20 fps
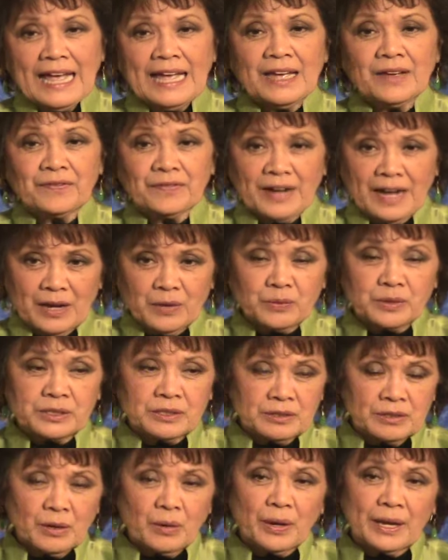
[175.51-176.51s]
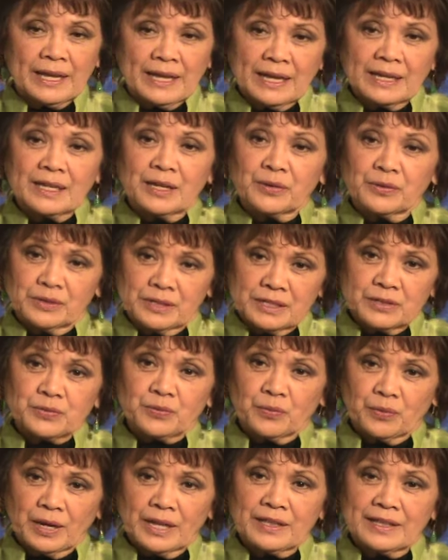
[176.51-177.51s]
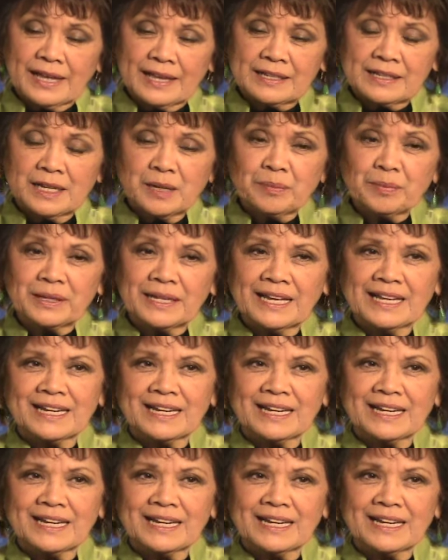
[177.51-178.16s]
if I would go ahead and just run that company.